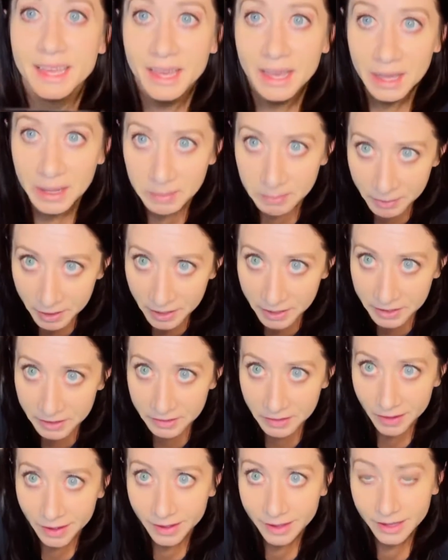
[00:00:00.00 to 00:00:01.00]
I'm not gonna
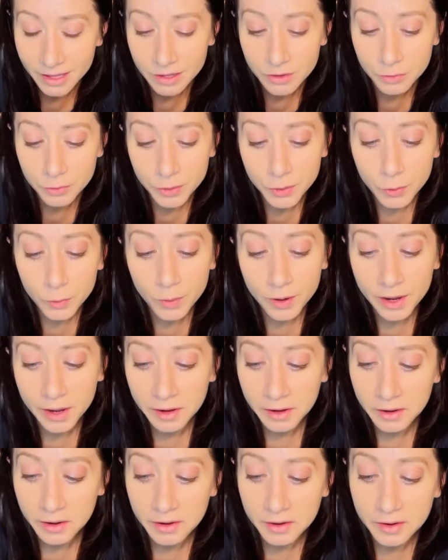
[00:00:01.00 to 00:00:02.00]
lie, it
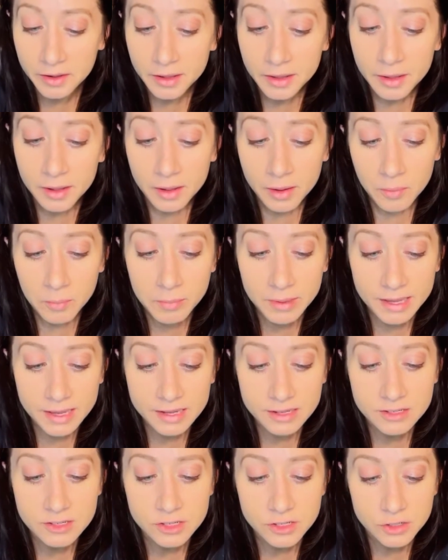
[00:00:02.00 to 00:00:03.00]
required
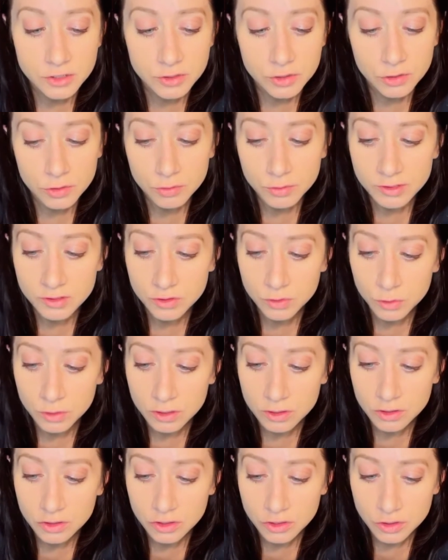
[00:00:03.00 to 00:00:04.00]
me to
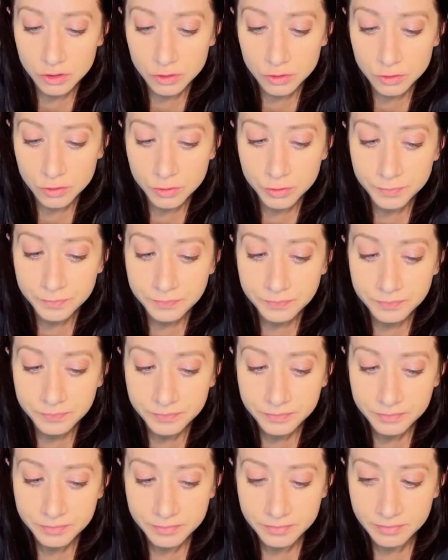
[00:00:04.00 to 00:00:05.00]
resort to,
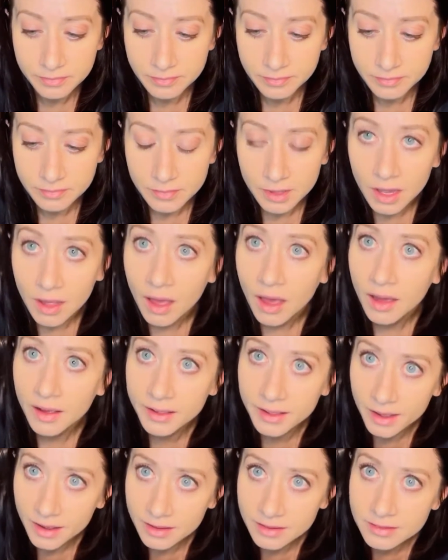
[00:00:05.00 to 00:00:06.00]

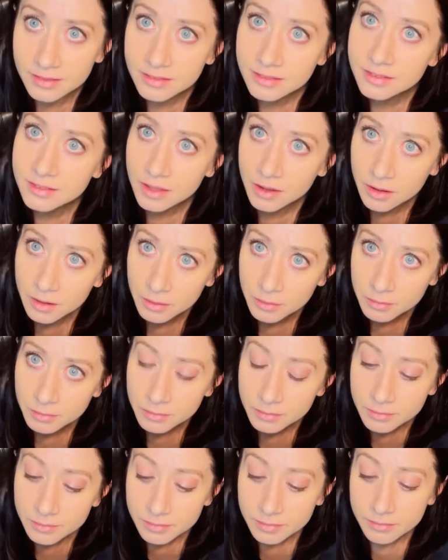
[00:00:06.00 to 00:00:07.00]
again,
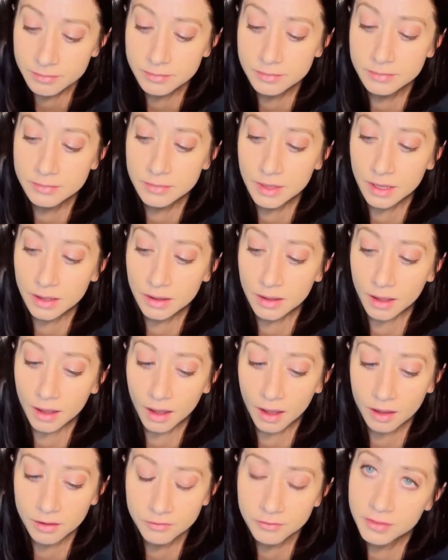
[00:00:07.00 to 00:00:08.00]
some
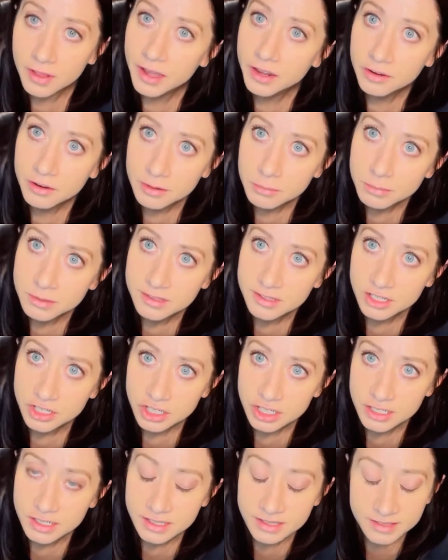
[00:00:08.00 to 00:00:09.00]
unflattering
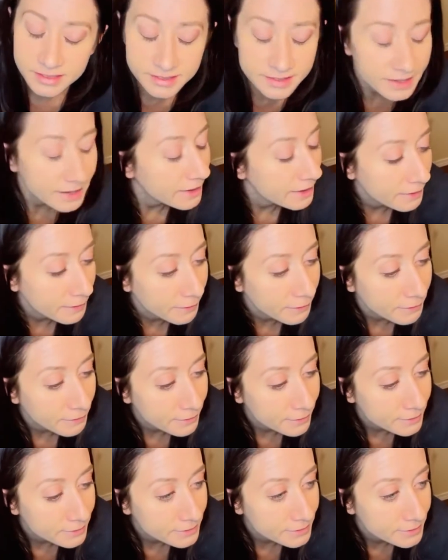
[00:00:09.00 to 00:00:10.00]
positions
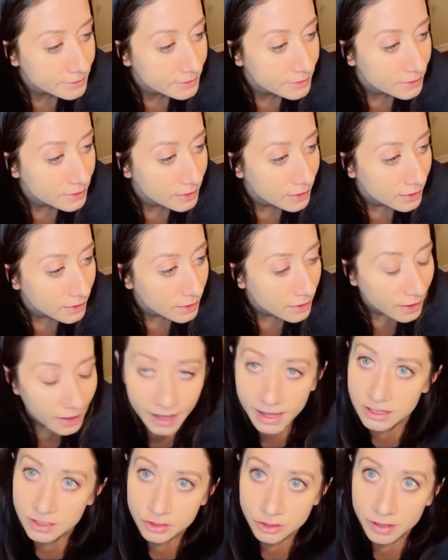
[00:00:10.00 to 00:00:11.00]
and
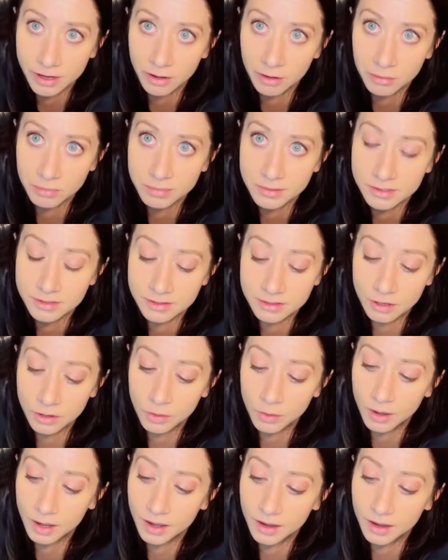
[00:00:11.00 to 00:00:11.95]
extra help. So